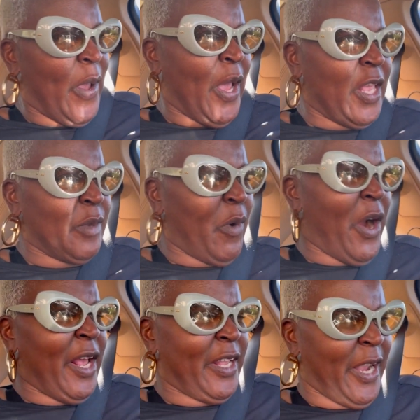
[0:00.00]
this
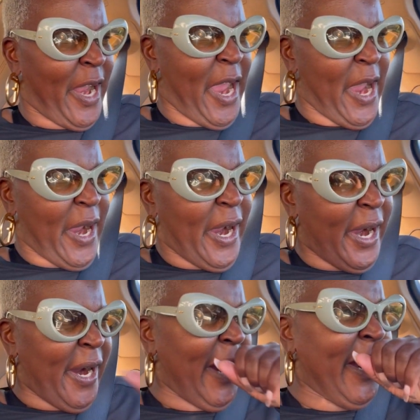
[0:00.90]
morning to
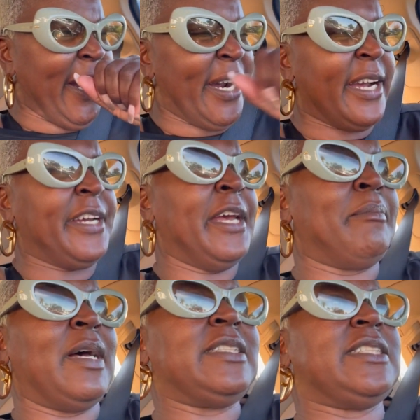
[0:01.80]
get
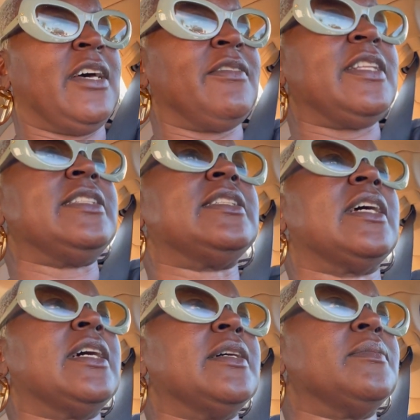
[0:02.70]
myself this
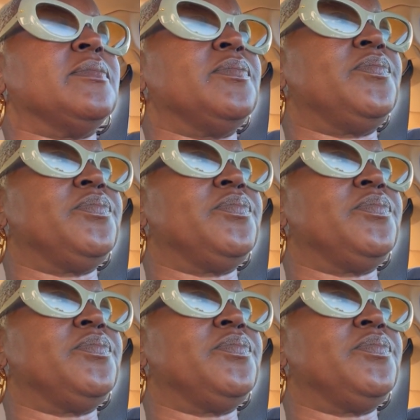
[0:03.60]
shearling